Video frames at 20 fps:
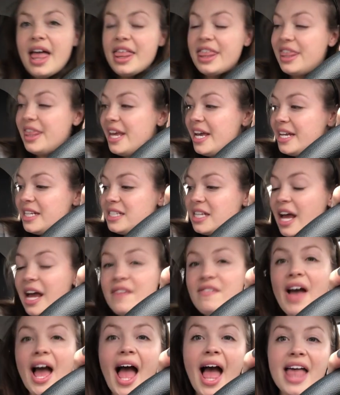This,
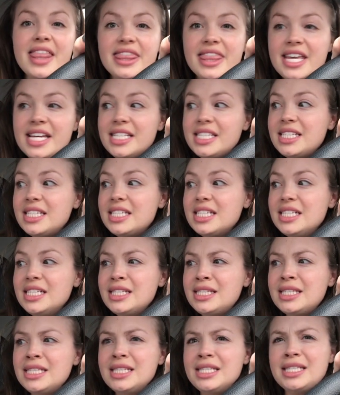I've had this
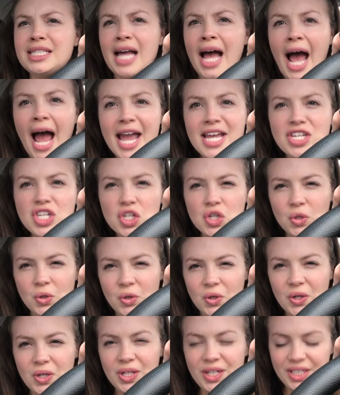since high
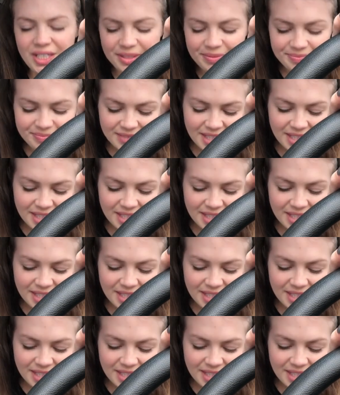school.